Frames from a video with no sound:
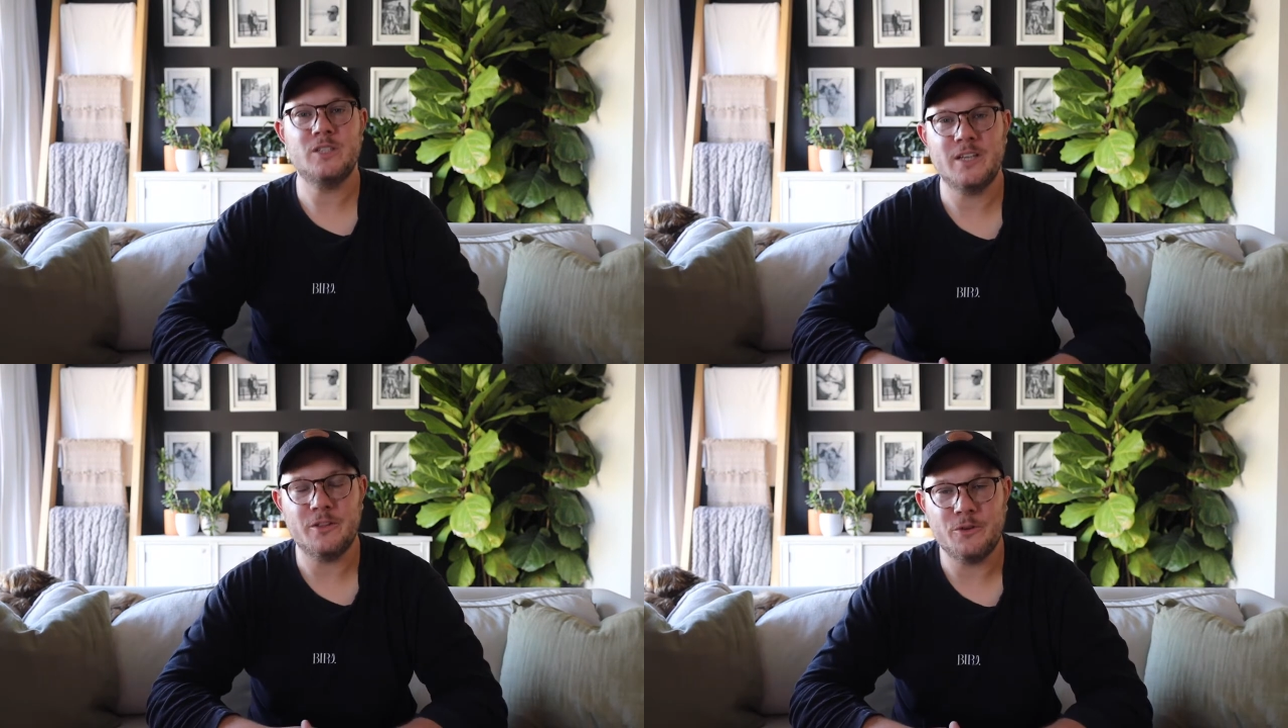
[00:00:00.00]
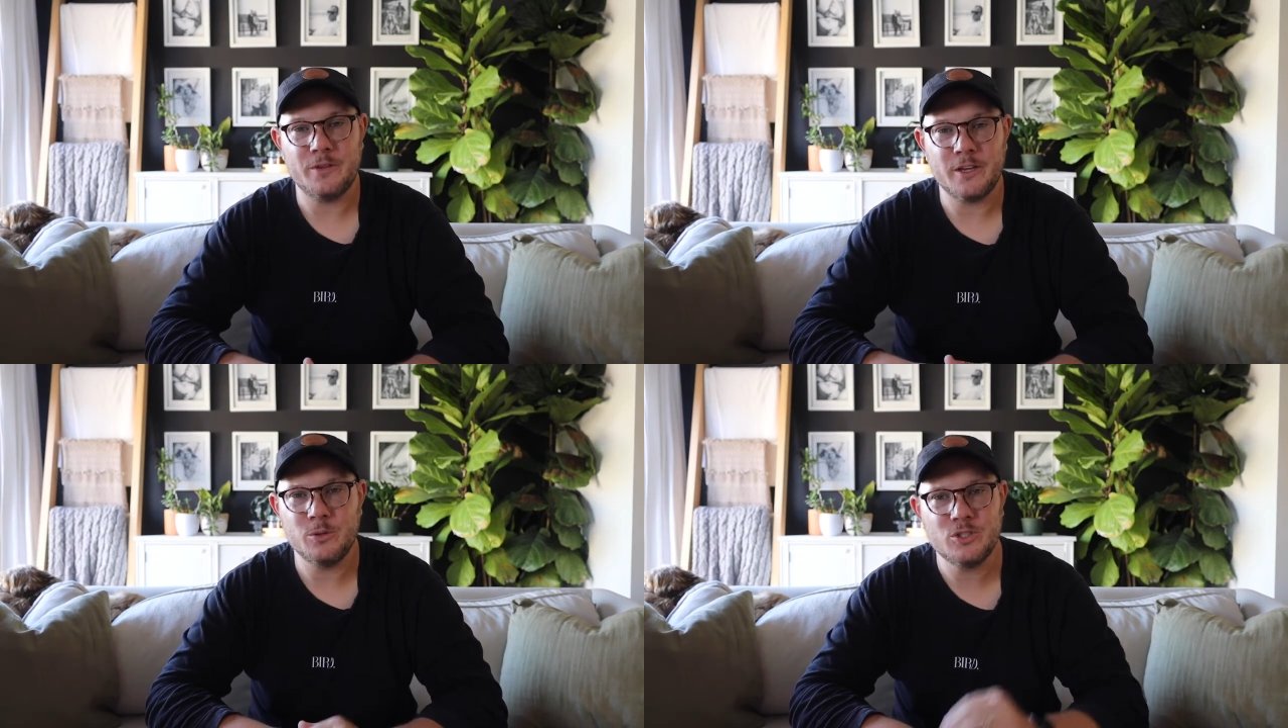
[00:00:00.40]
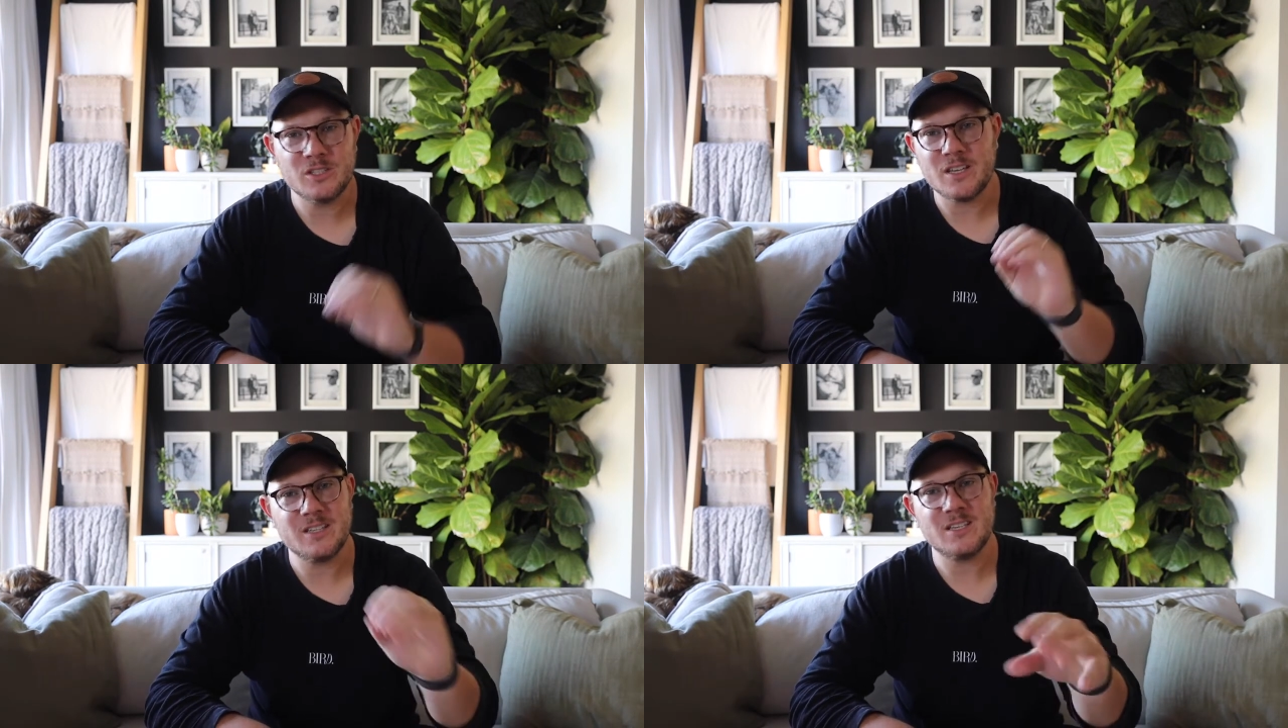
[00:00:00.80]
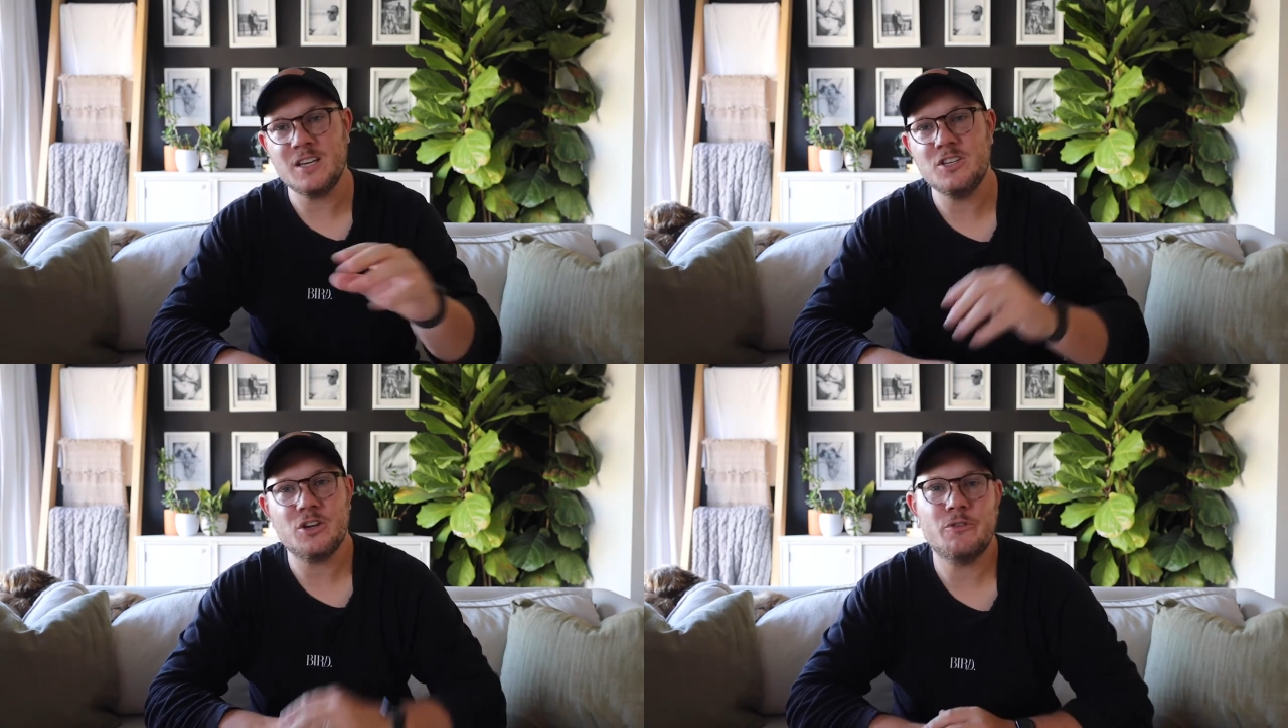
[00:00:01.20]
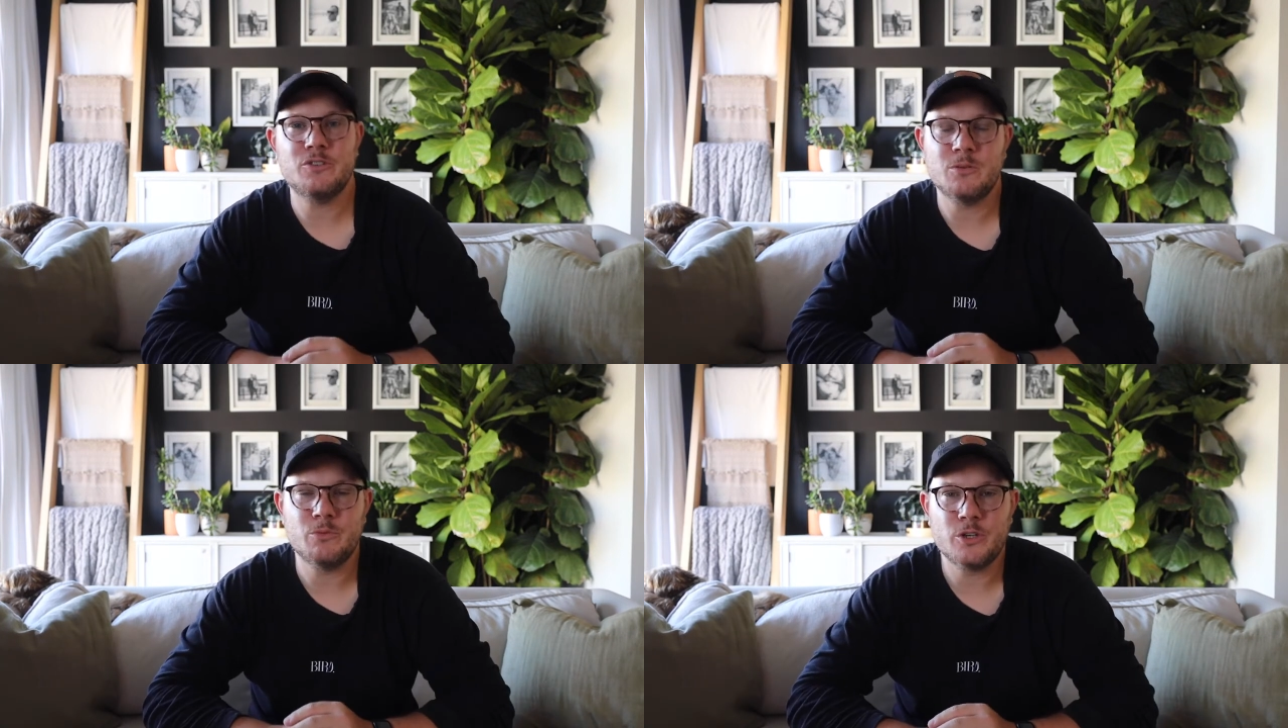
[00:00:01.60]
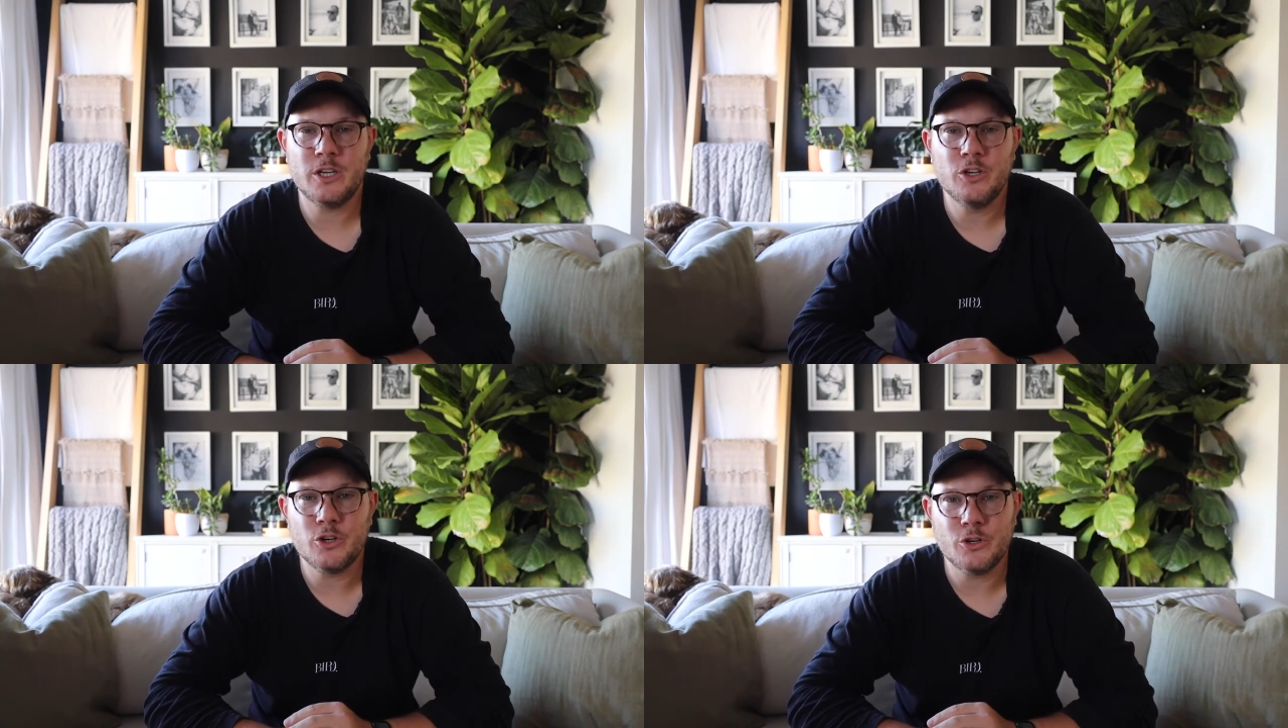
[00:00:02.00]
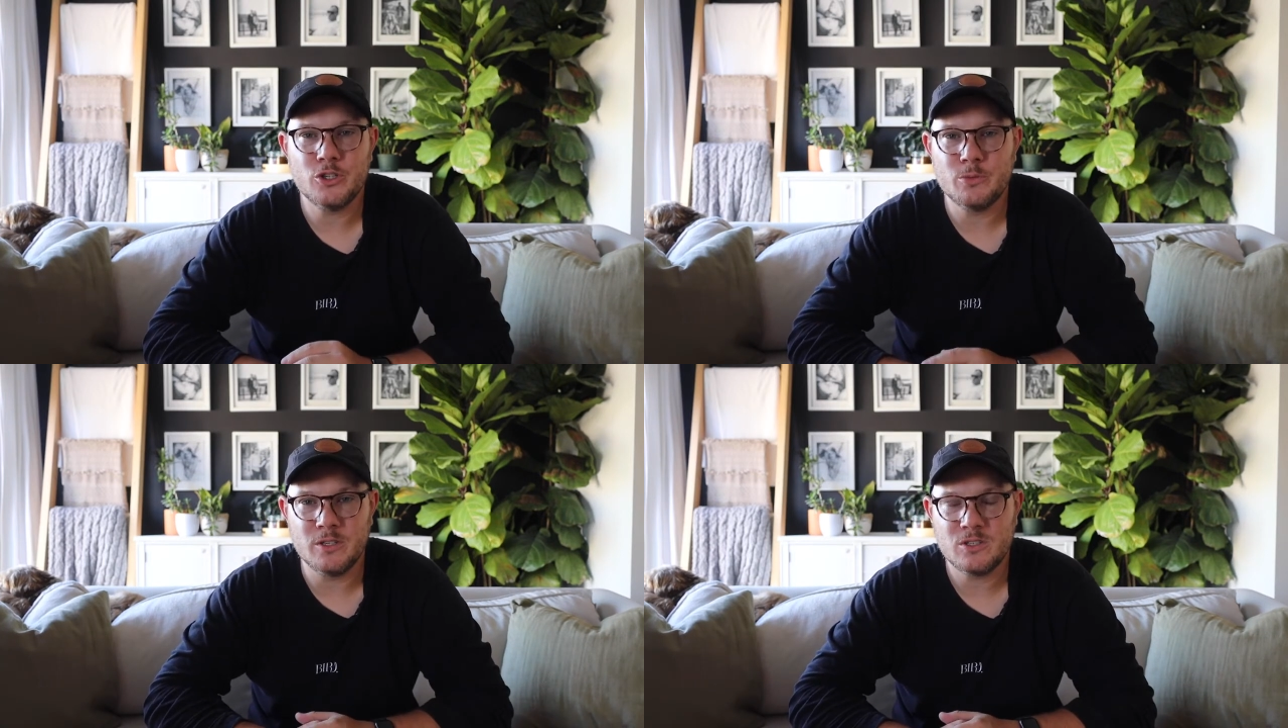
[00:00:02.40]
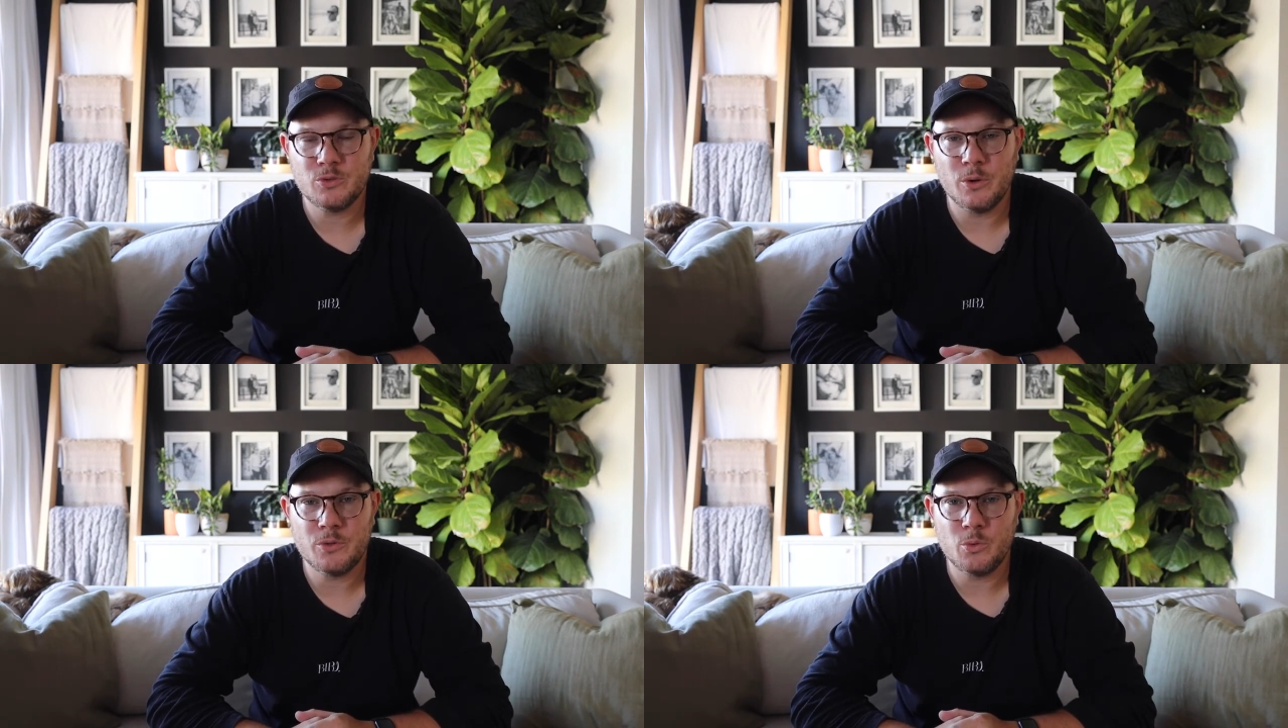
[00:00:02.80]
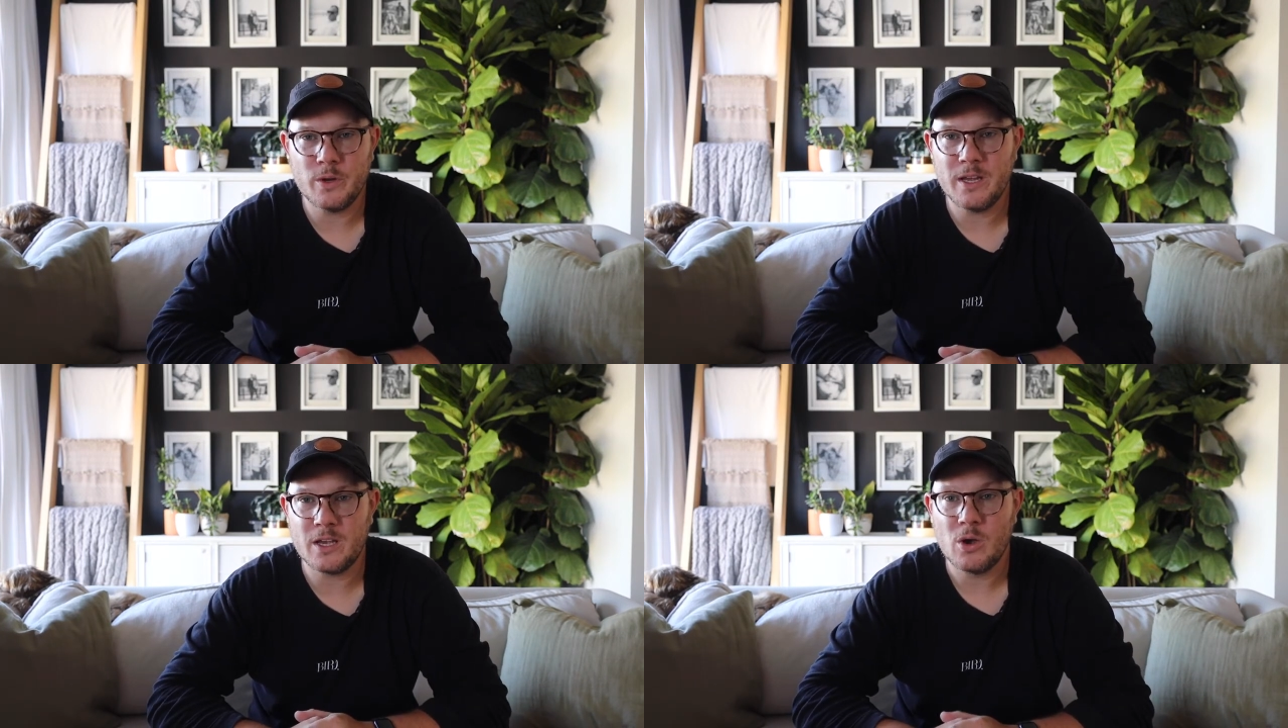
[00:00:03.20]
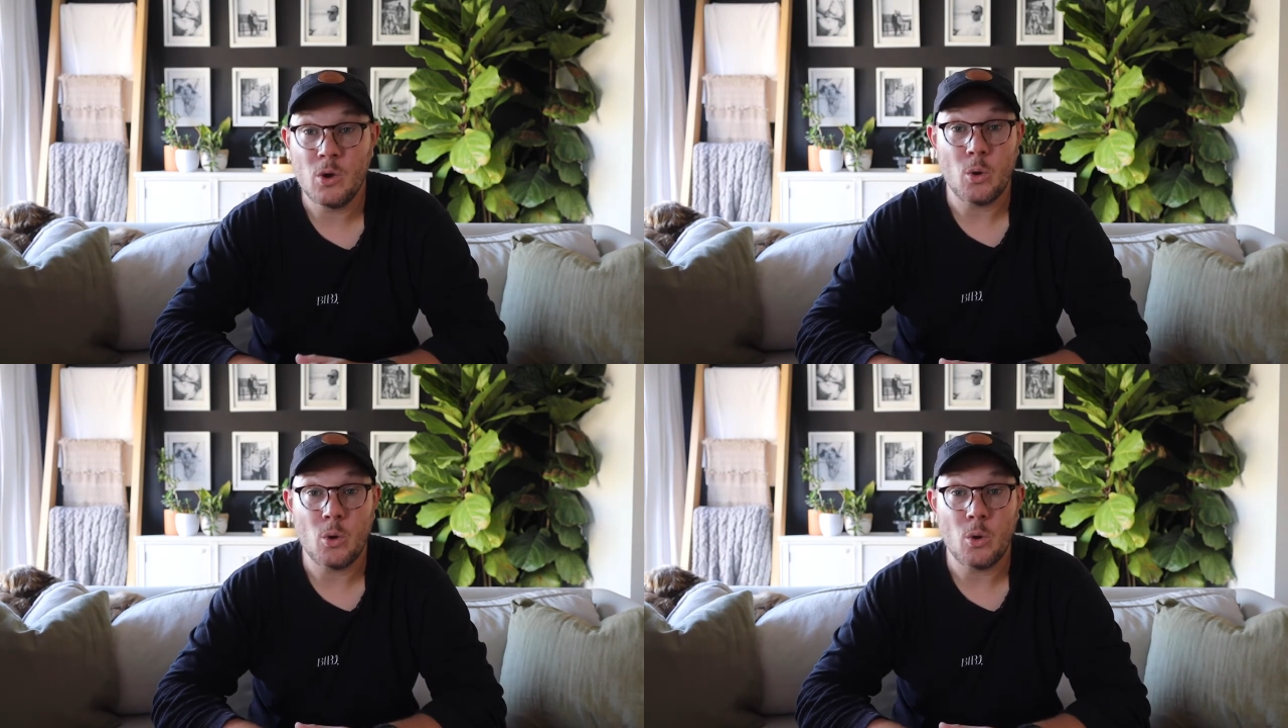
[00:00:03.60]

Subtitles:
together that you just like send each other some encouragements throughout the week,